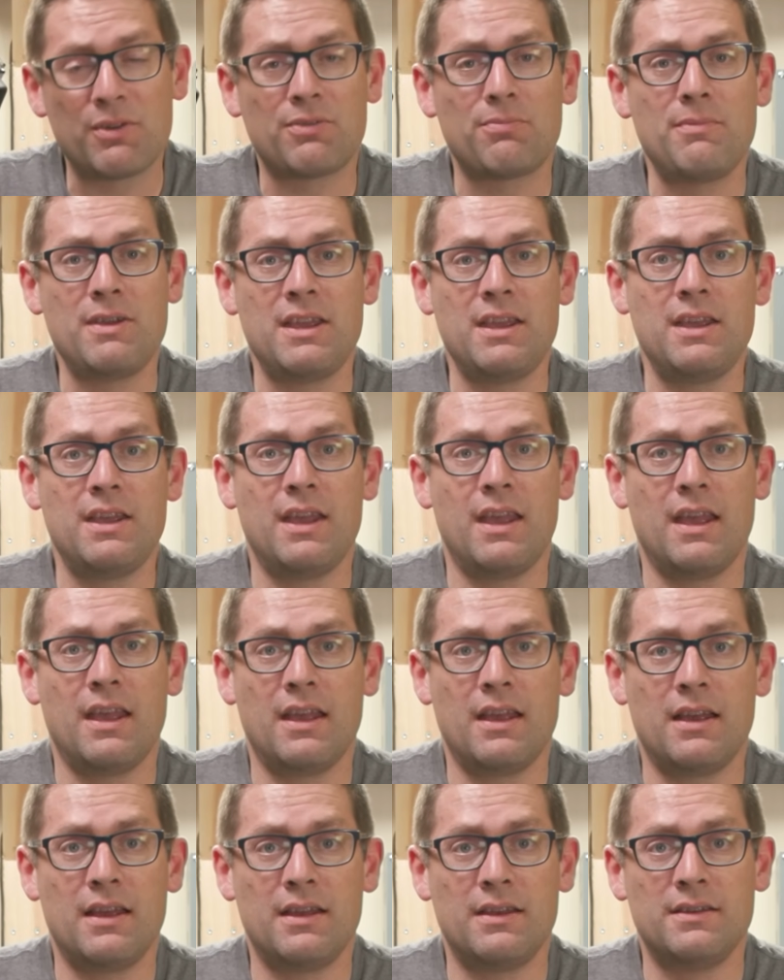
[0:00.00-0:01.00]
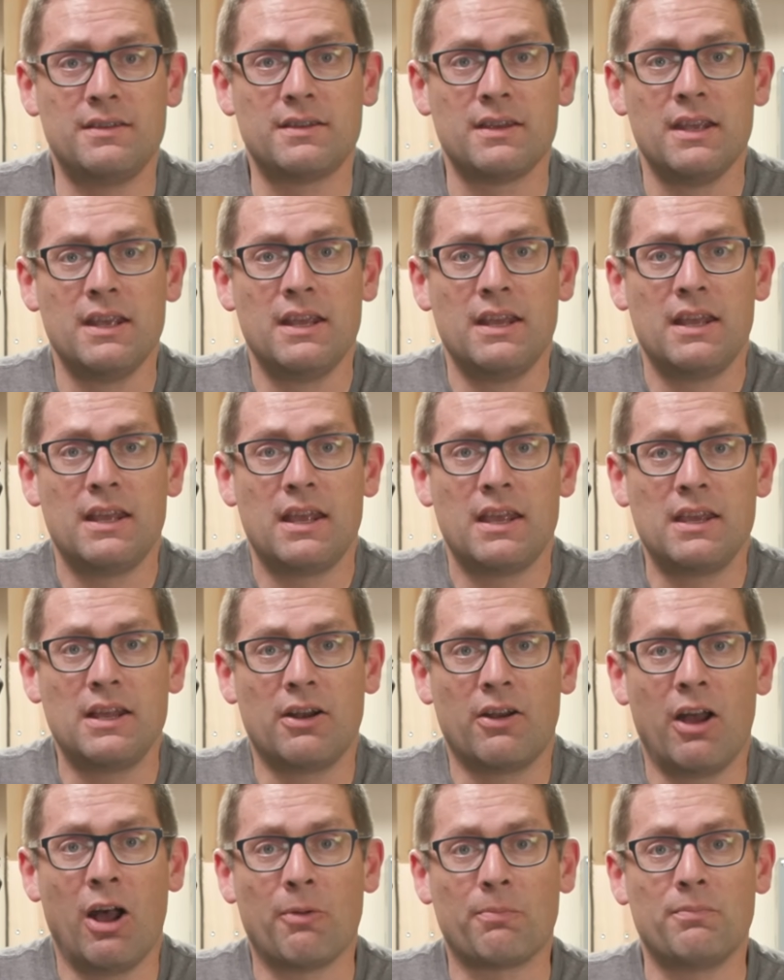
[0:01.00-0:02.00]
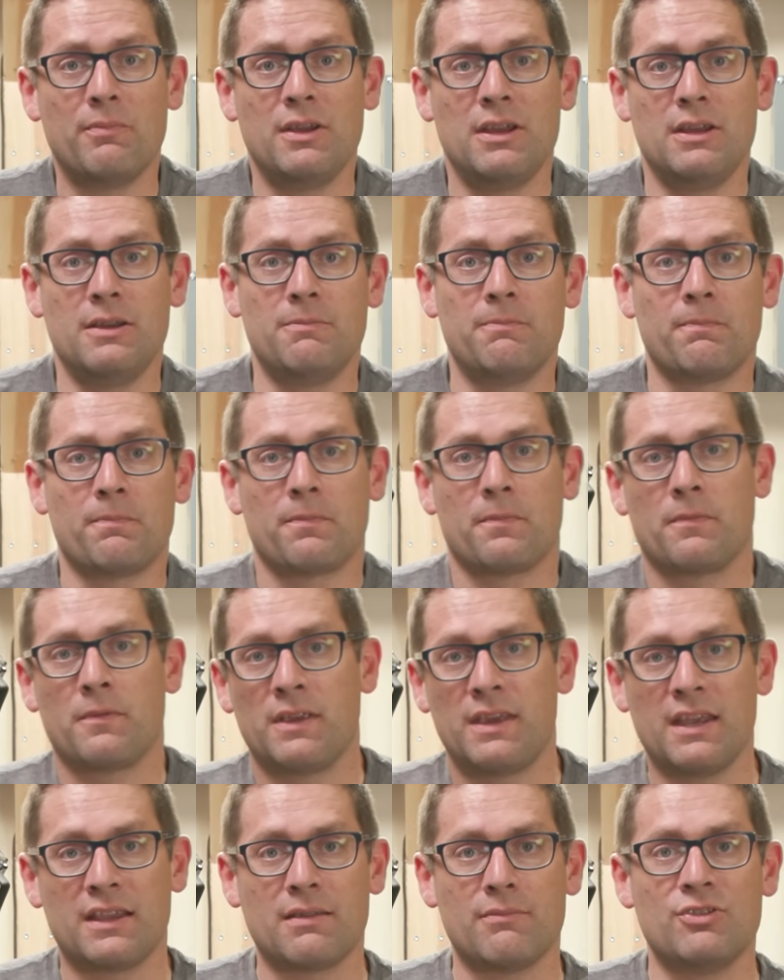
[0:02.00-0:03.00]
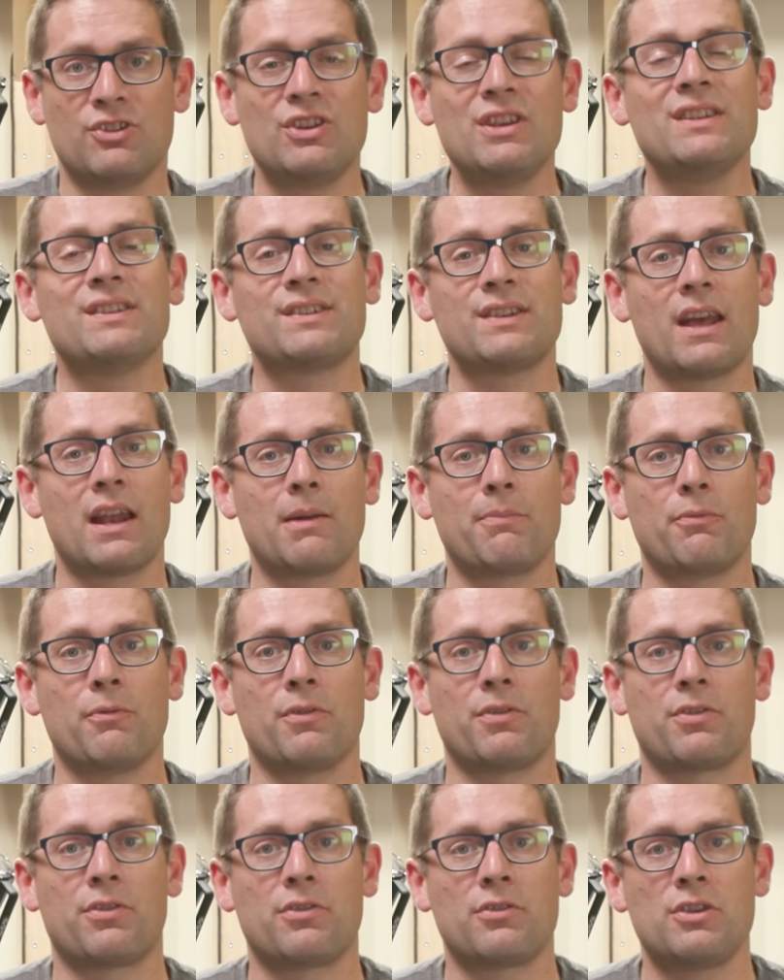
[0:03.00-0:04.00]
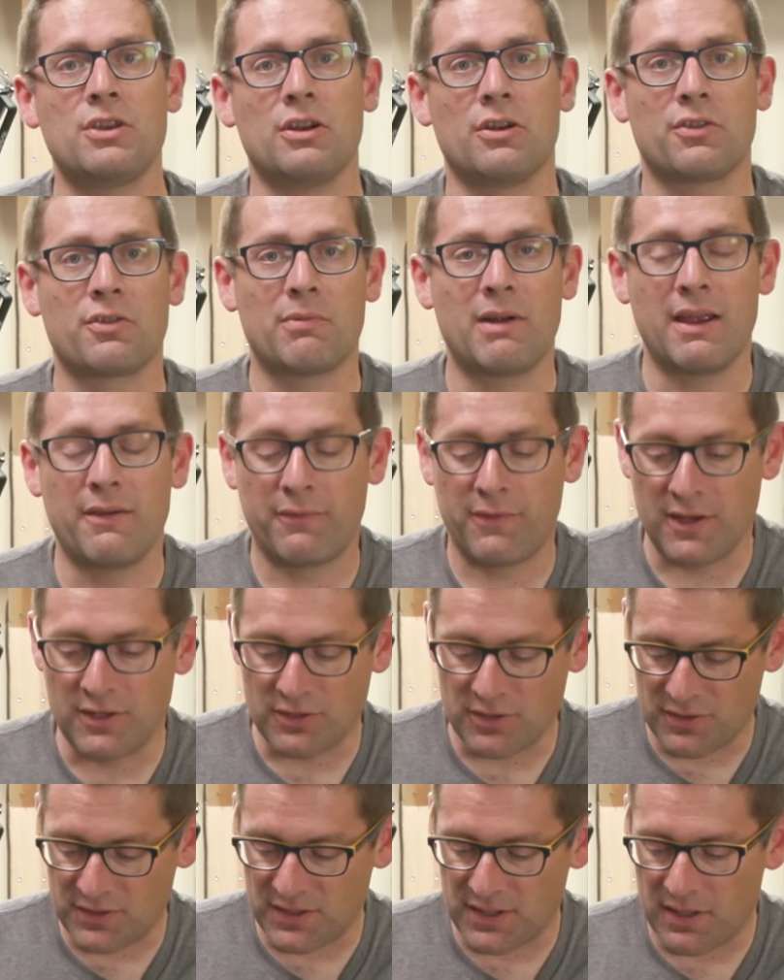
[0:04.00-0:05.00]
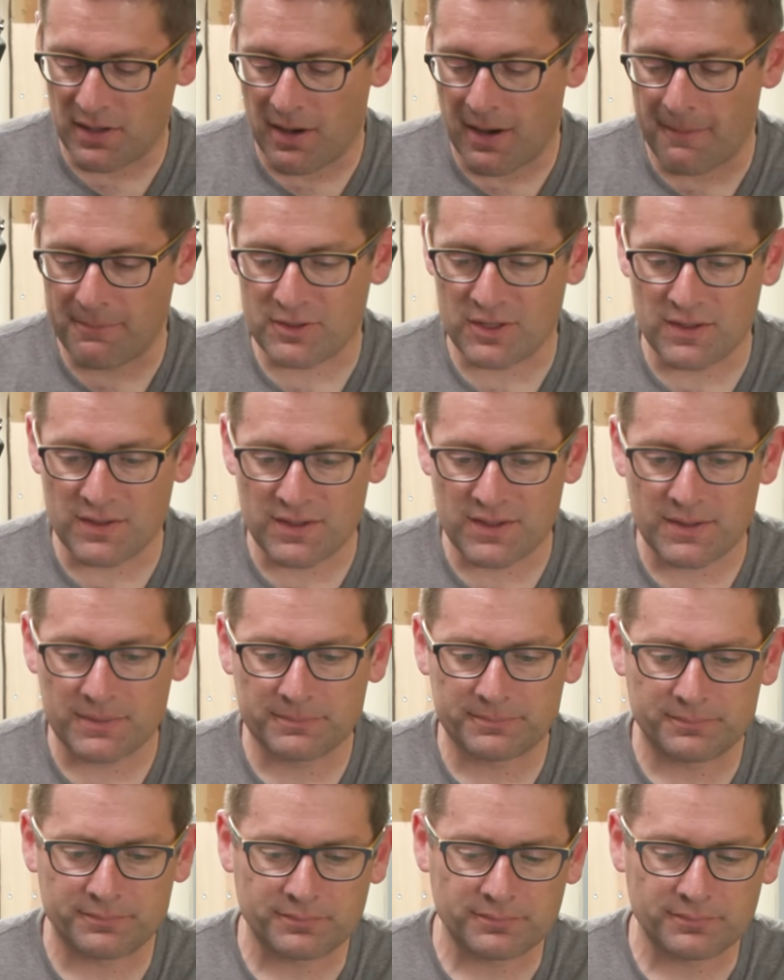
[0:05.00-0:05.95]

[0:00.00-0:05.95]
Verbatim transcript: with me and, you know, helped me get the machine set up with, you know, the right features and options.